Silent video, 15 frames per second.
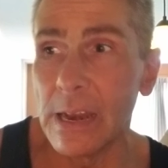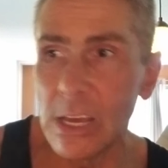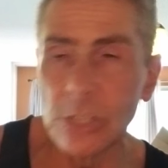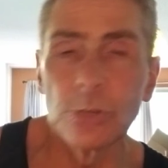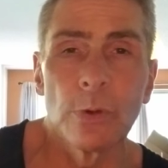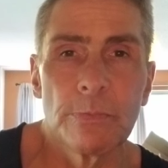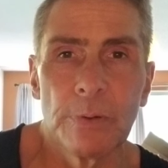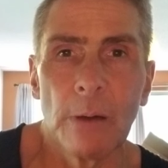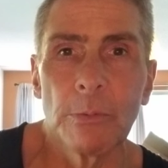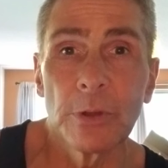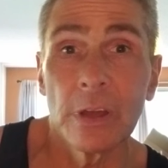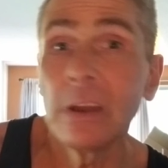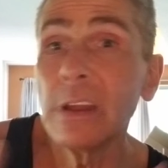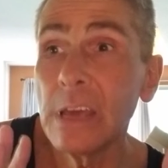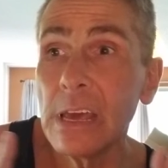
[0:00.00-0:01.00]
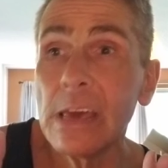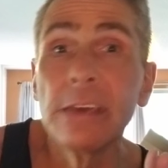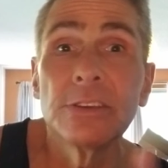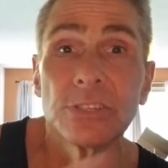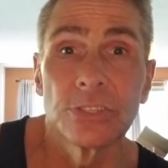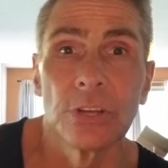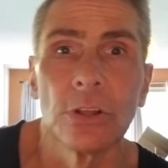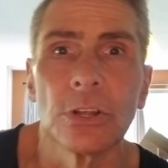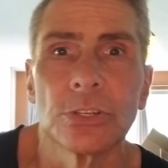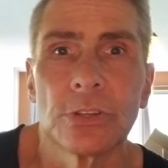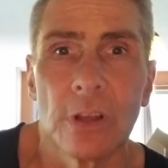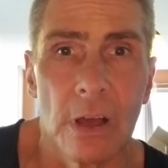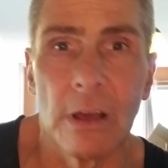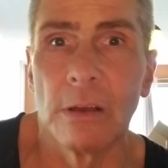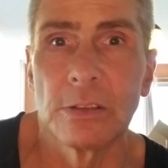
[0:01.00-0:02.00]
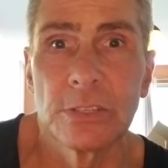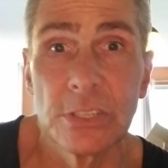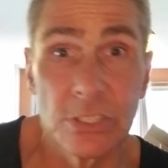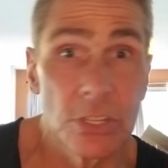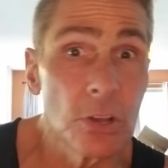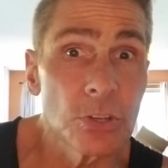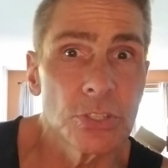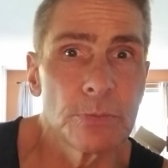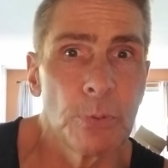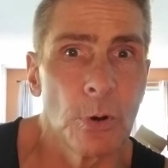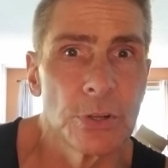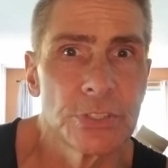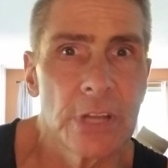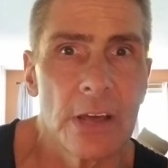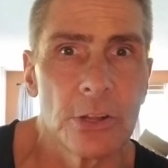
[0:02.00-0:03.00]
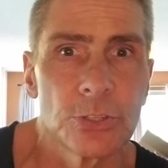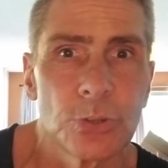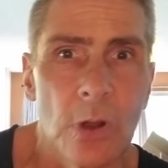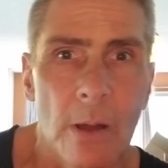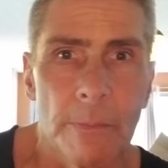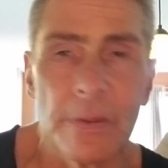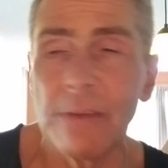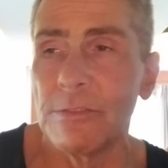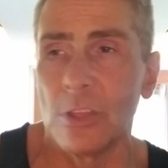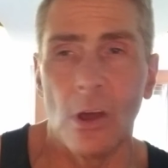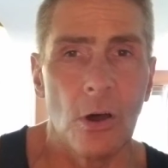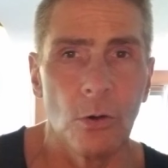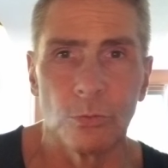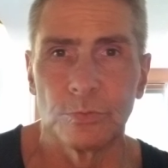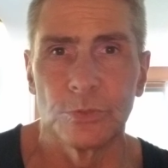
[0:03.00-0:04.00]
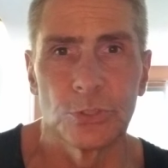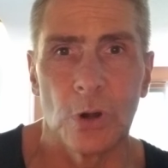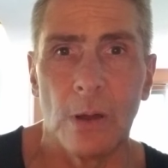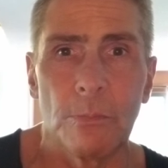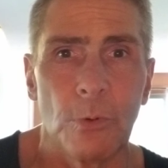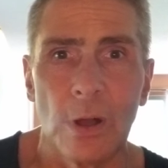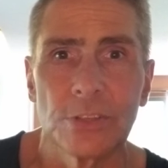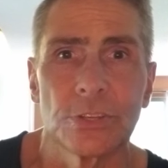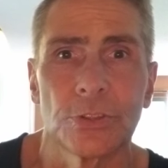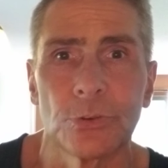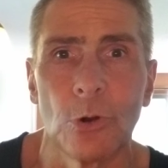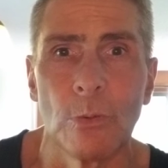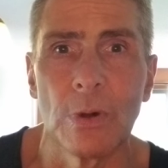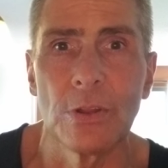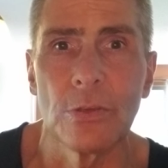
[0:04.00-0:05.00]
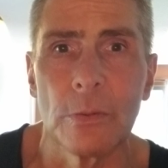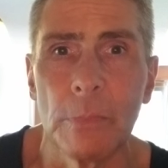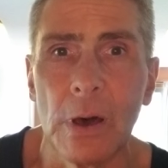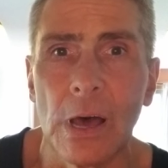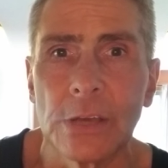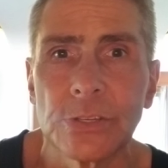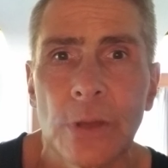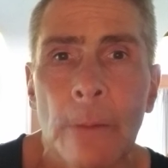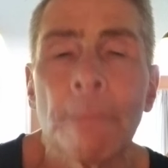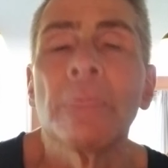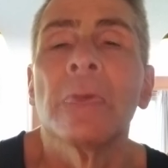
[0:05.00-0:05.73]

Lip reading: He's a Republican. He still supports Donald Trump, even though Trump wants to throw him under the bus.